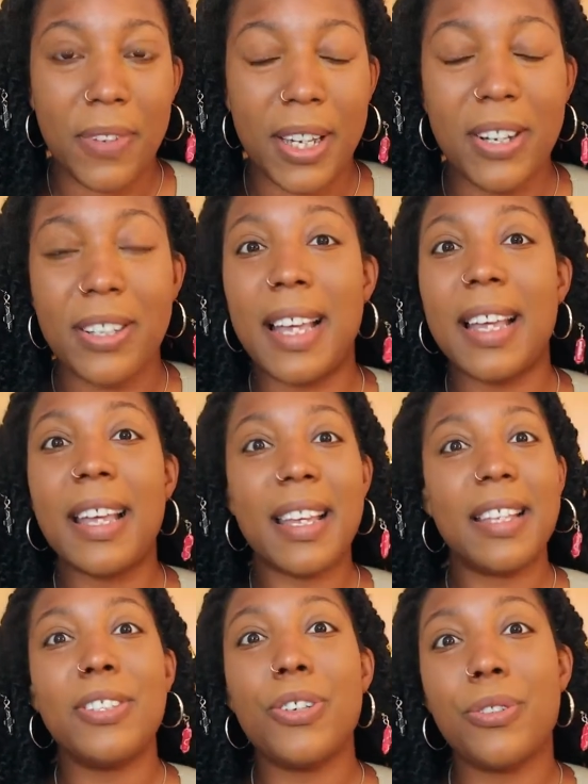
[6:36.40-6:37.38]
figure, that
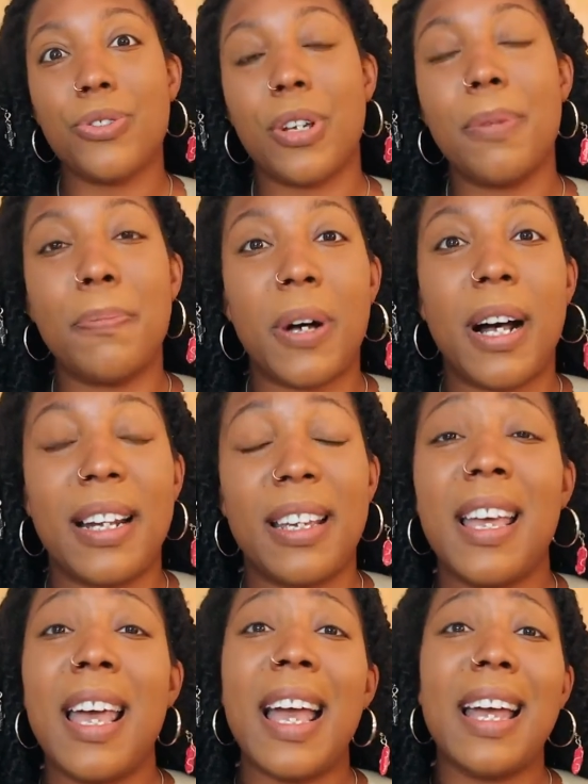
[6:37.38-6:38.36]
is your dream
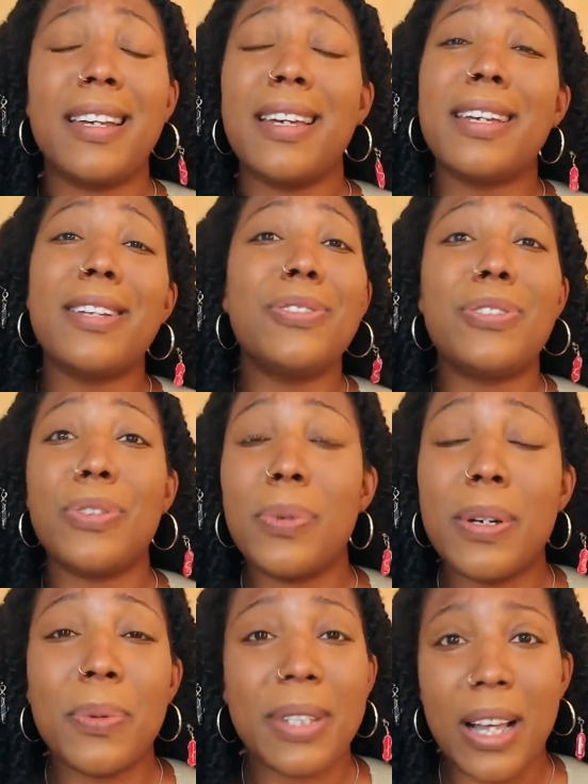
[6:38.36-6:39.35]
body, and it can
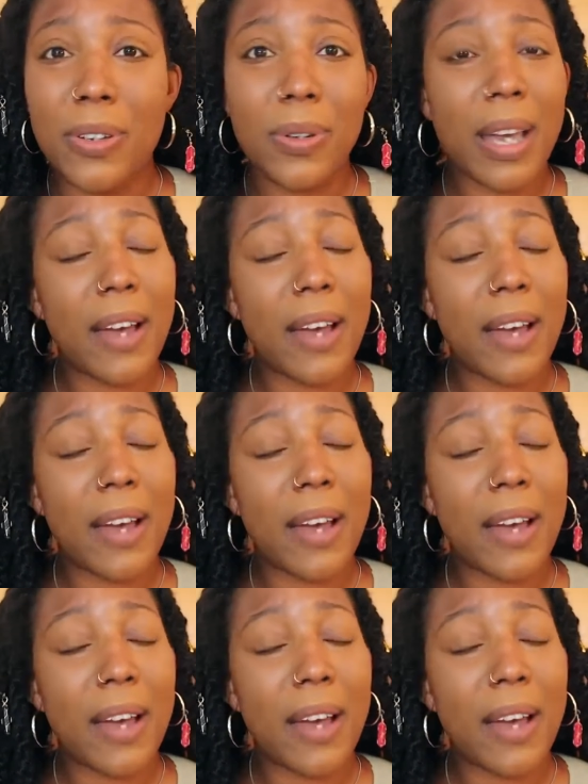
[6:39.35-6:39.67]
do it without you